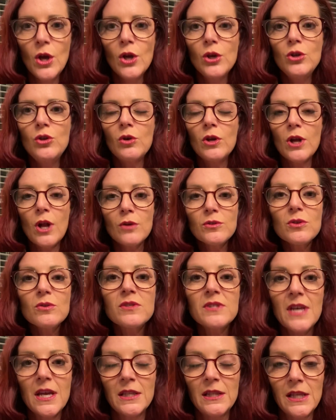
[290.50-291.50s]
You can also
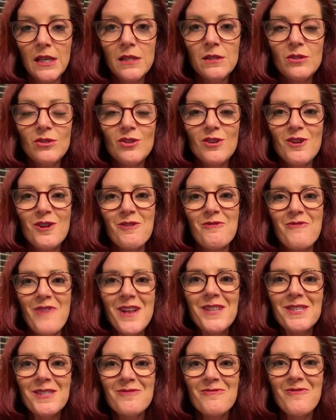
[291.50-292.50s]
send links to your
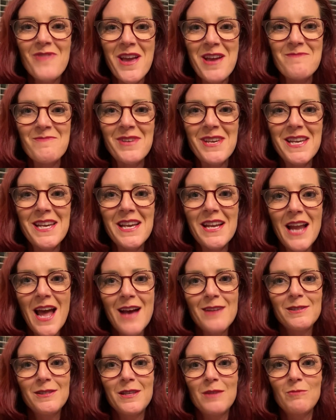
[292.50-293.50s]
friends and family and
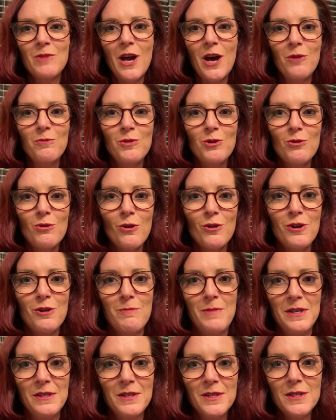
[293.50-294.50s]
ask them to help you grow your
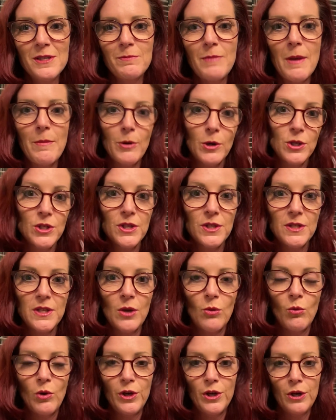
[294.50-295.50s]
business by
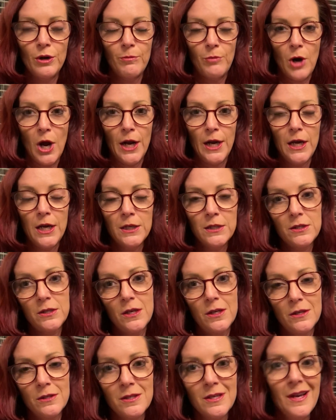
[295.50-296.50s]
purchasing one of your products,
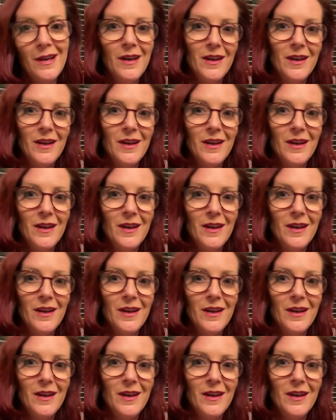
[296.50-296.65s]
because